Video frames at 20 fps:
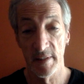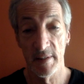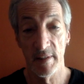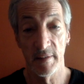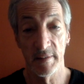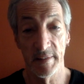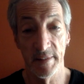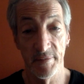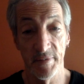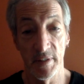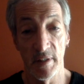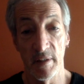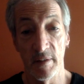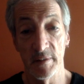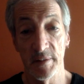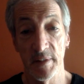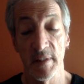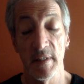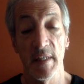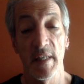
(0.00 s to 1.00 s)
still
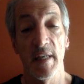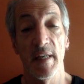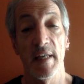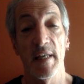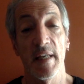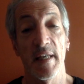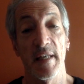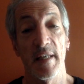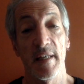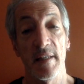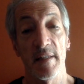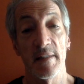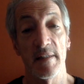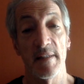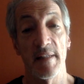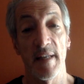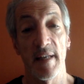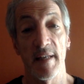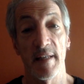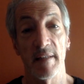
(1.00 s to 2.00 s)
difficult, is
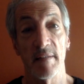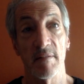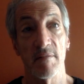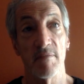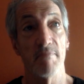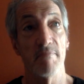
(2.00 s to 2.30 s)
that